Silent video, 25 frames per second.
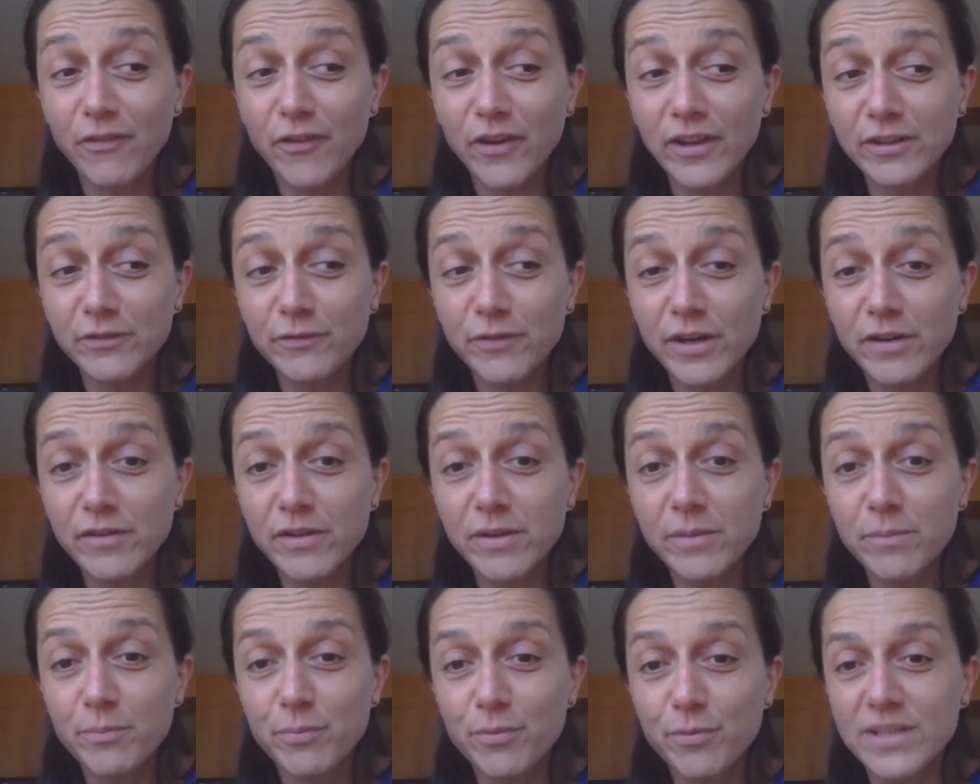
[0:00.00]
find
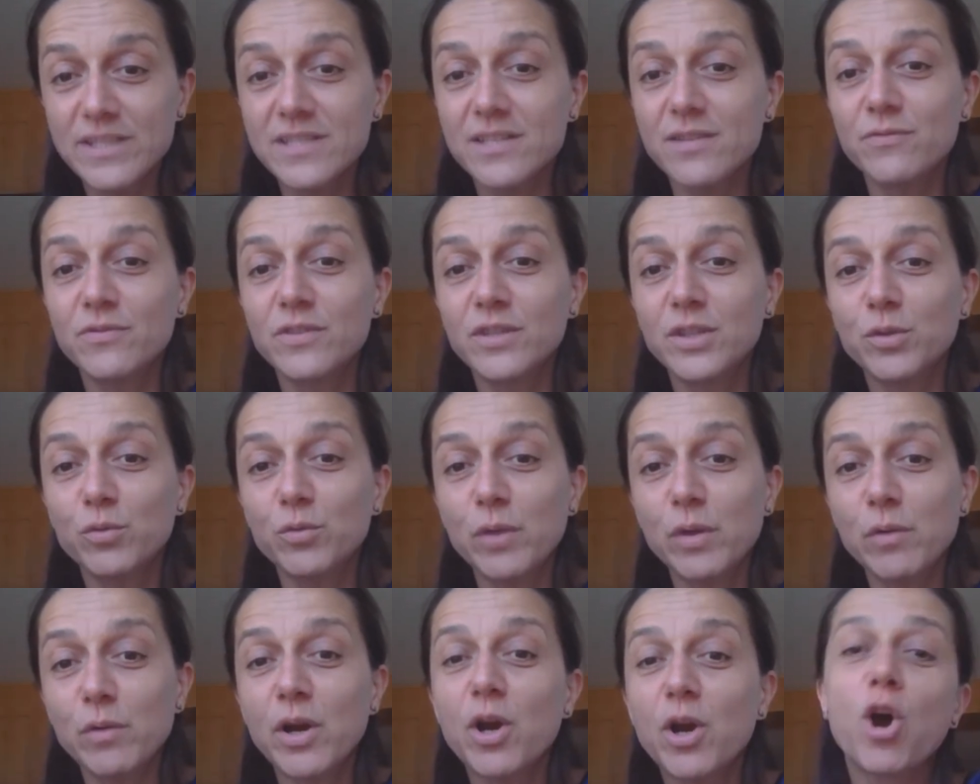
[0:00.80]
very impressive
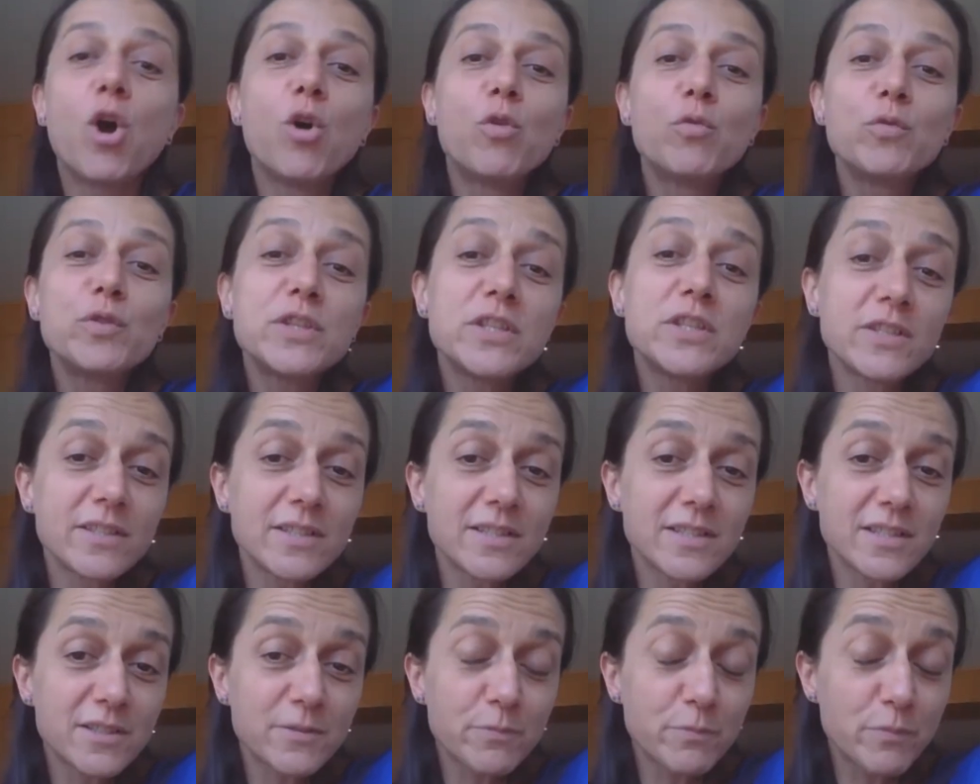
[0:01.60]
that we were always
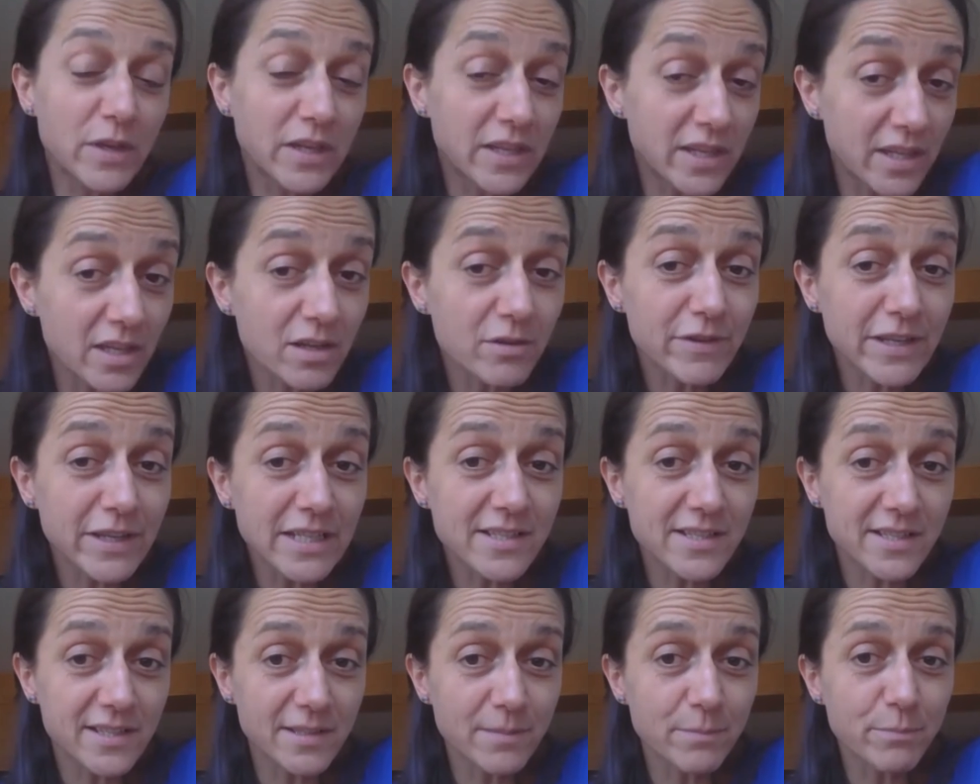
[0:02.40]

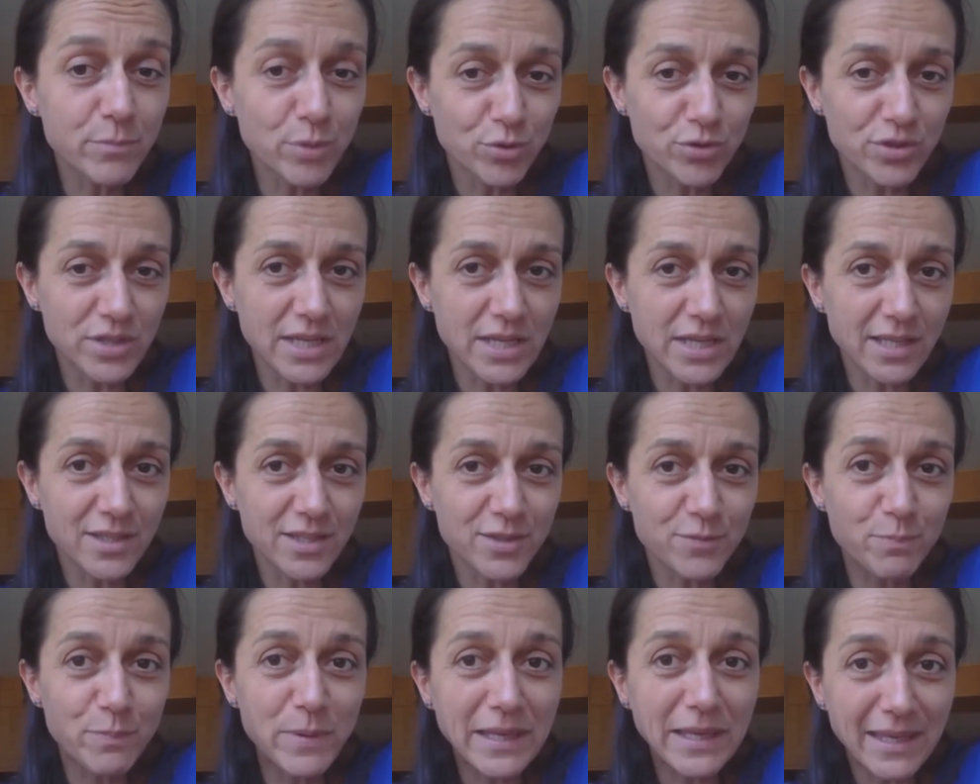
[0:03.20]
hearing some
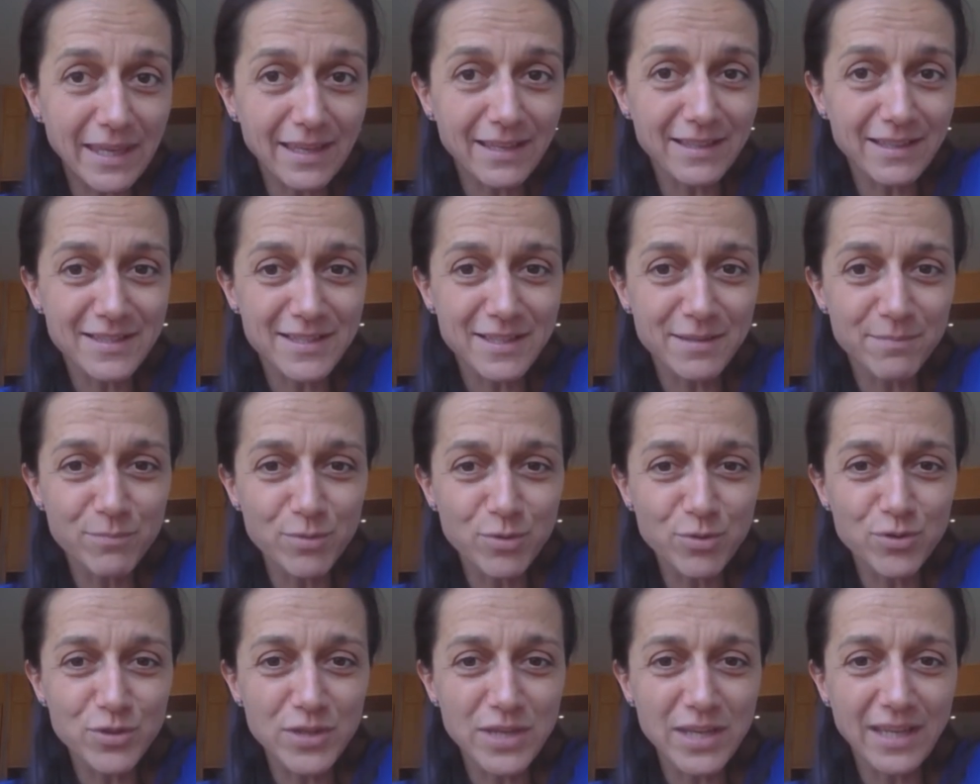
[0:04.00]
music, speaking some
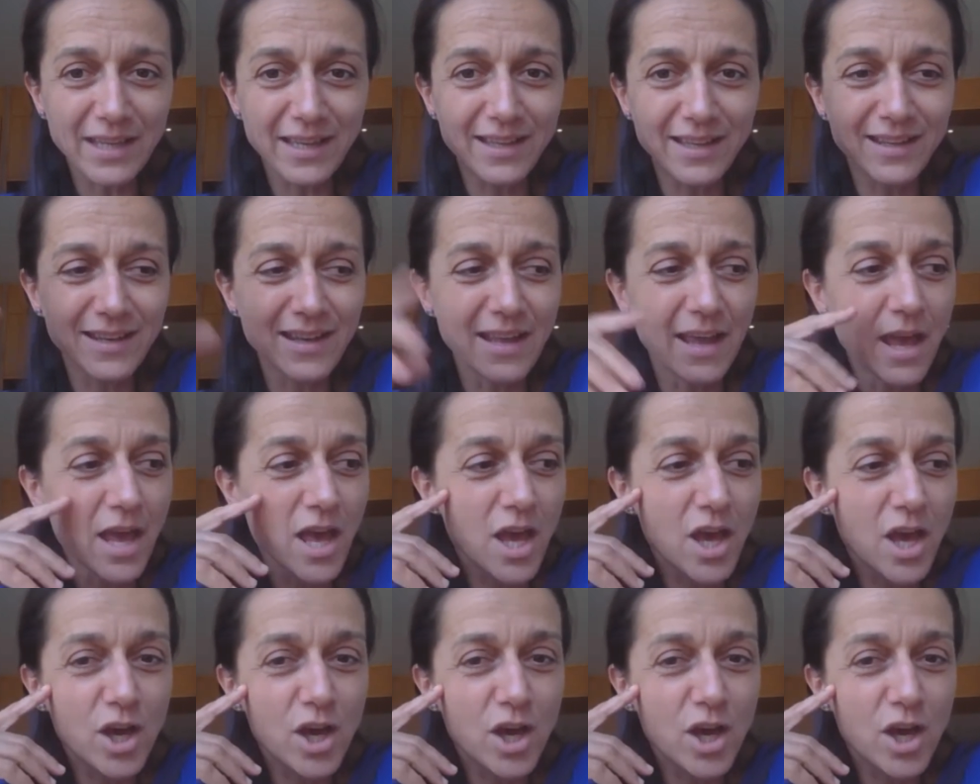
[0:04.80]
music, and